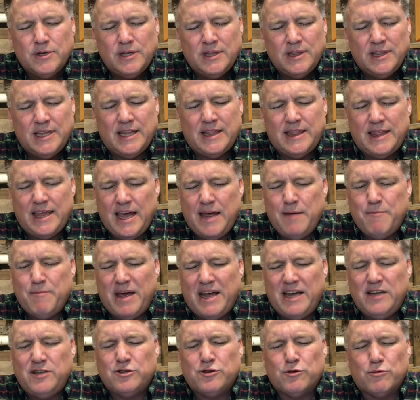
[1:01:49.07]
that they
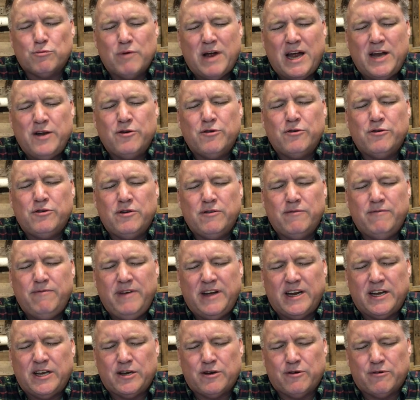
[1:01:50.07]
may surrender to
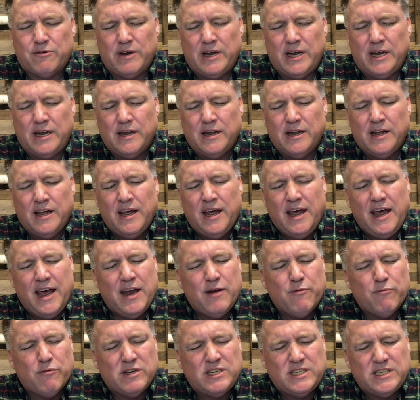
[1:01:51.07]
victory
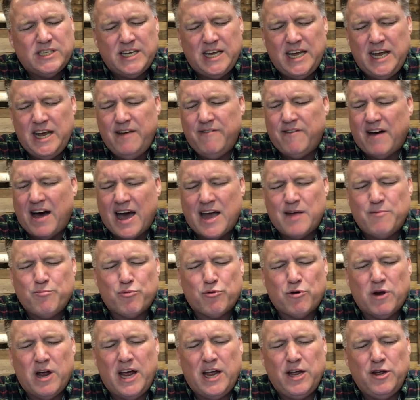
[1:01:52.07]
and receive, I
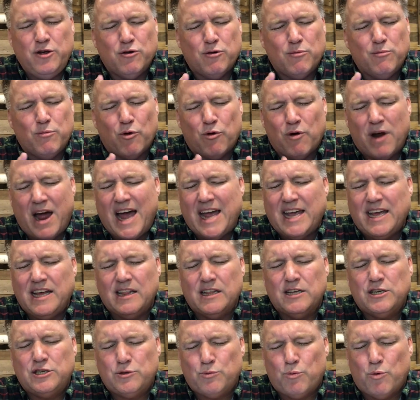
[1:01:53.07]
pray, your
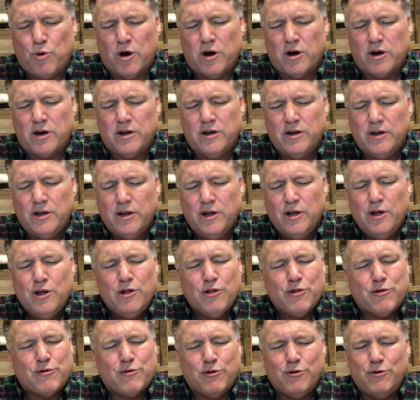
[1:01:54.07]
miraculous work
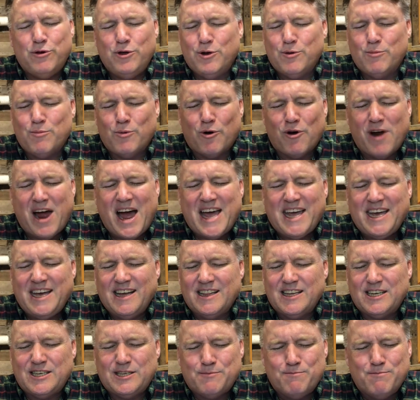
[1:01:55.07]
through your
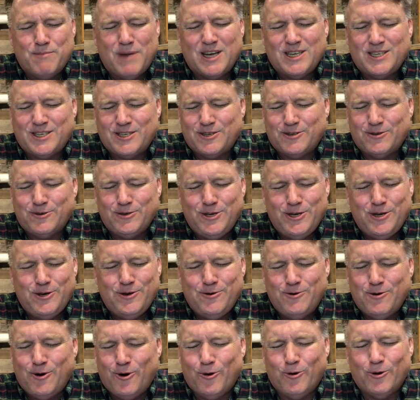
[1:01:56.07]
miraculous muscle,
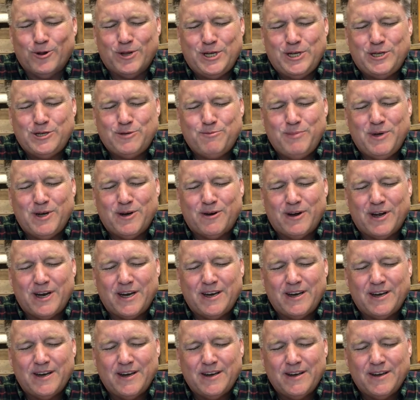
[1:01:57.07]
you Holy Spirit,
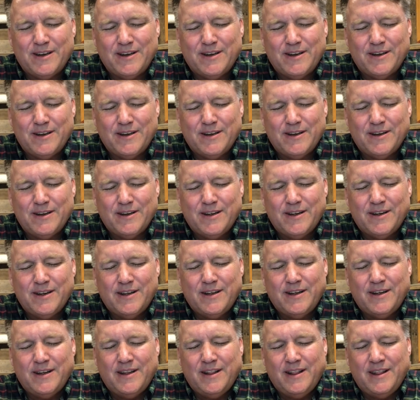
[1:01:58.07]

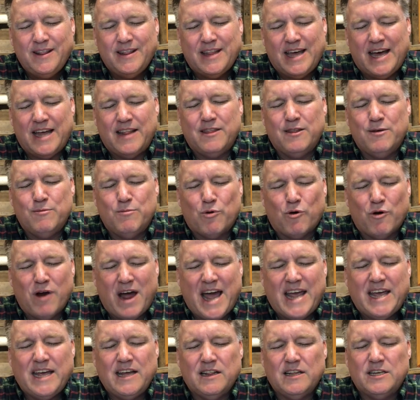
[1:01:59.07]
that the
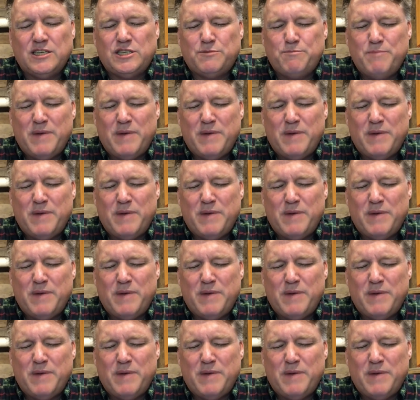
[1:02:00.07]
miraculous